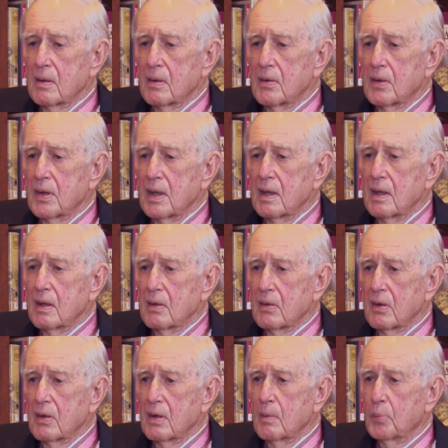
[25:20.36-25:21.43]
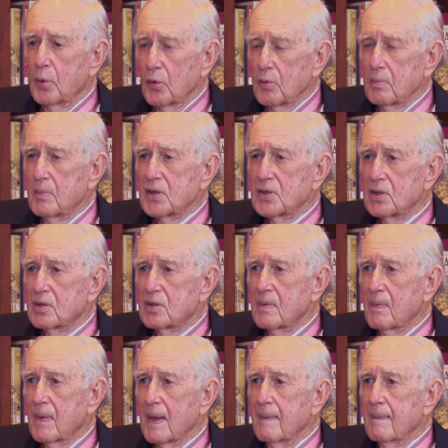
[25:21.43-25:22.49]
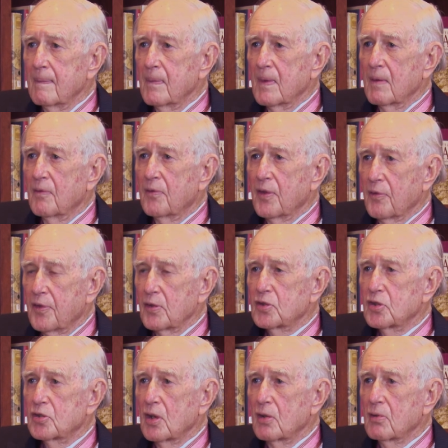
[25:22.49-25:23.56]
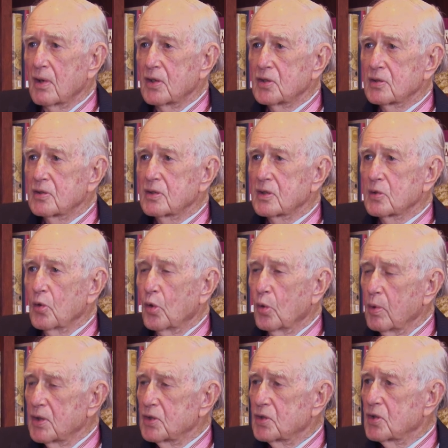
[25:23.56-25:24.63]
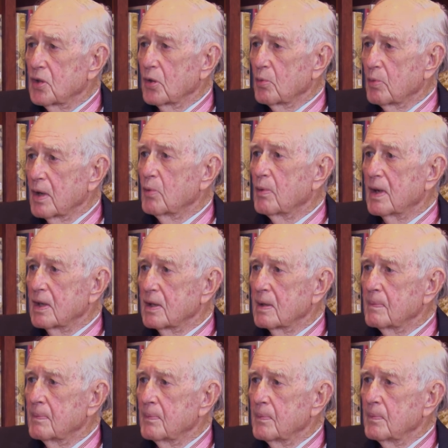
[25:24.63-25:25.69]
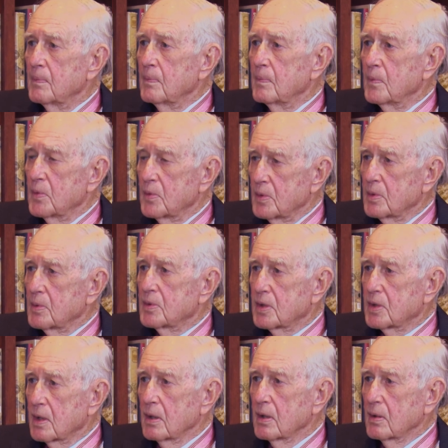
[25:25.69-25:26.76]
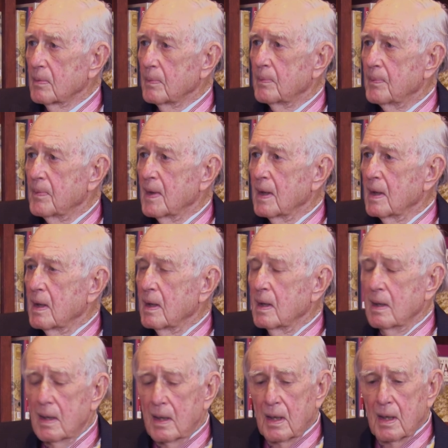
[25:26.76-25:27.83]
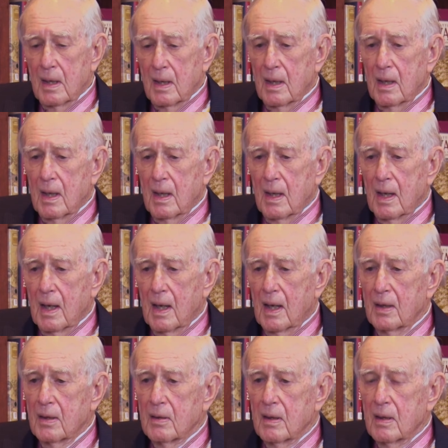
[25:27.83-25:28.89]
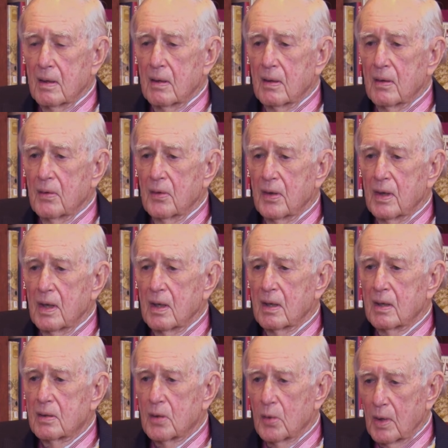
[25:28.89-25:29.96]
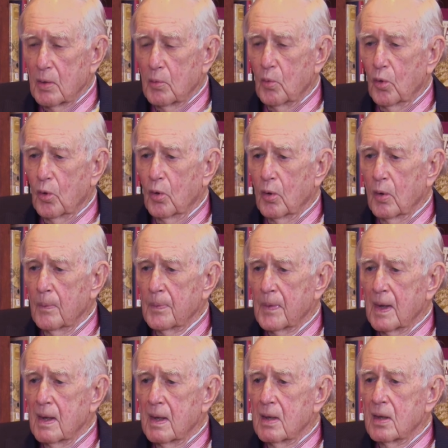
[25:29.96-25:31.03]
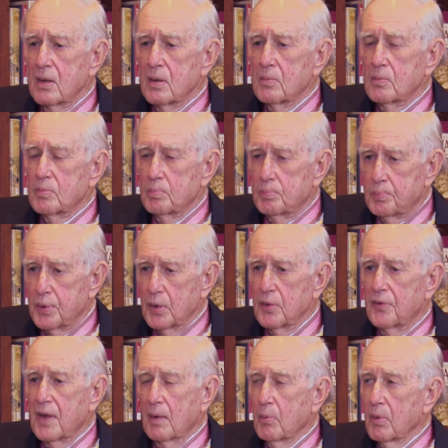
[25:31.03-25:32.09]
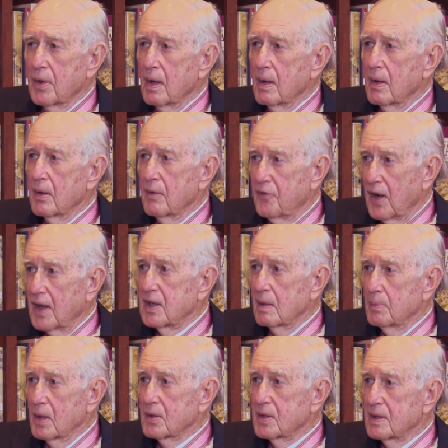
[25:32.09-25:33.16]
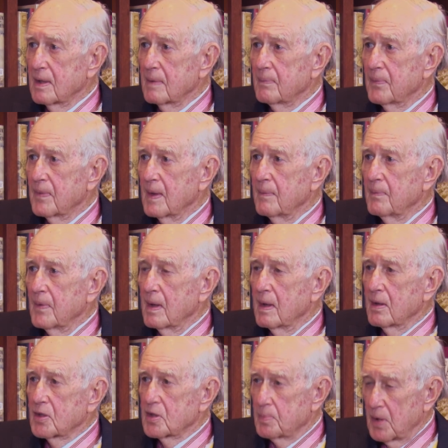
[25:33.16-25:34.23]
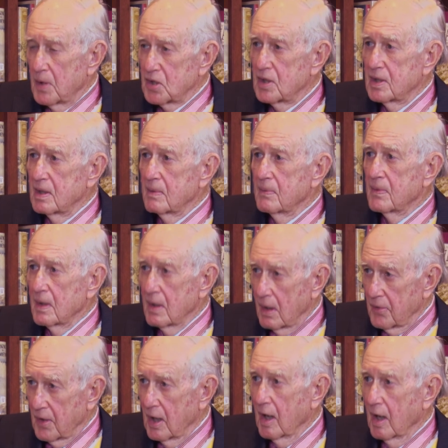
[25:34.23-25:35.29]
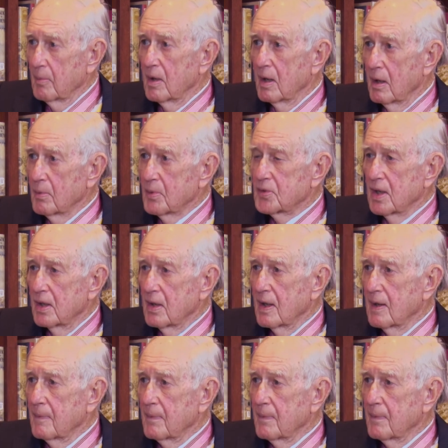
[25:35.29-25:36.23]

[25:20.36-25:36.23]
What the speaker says: the important message for future generations is always show that we're ready to go. And the Korean War proved that with the fighting ability, especially the Army, I would say that,